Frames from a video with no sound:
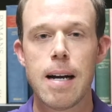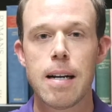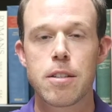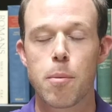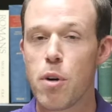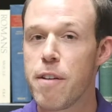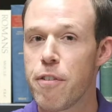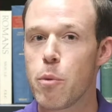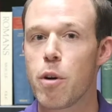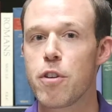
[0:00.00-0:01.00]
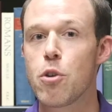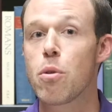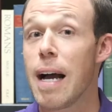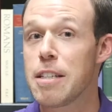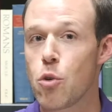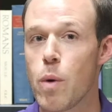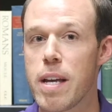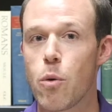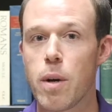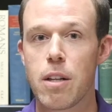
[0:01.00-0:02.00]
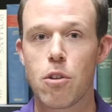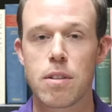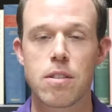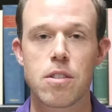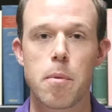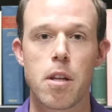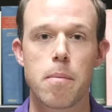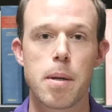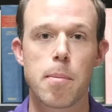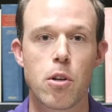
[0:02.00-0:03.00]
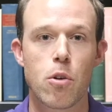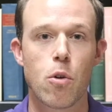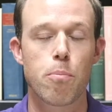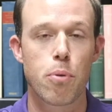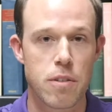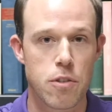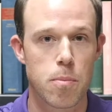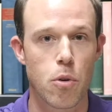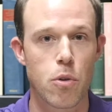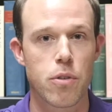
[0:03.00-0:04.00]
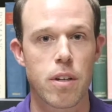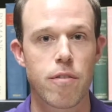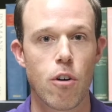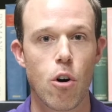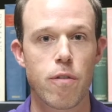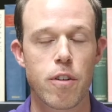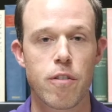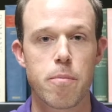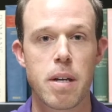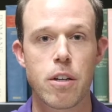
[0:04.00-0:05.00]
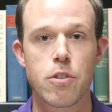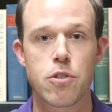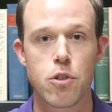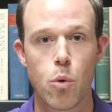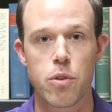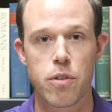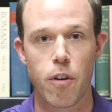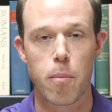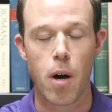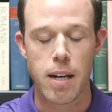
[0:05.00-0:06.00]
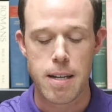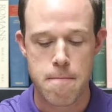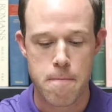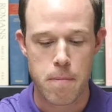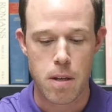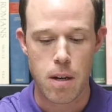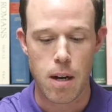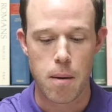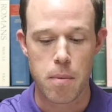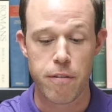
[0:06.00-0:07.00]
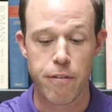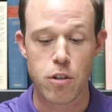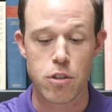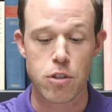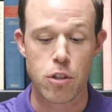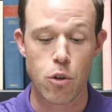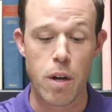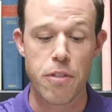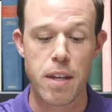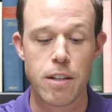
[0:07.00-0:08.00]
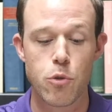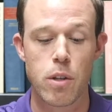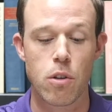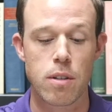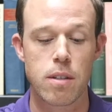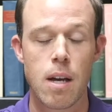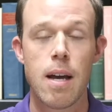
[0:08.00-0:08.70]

To briefly review, last week we looked at some of the biblical principles involved of being good stewards of our body. In 1 Corinthians, we looked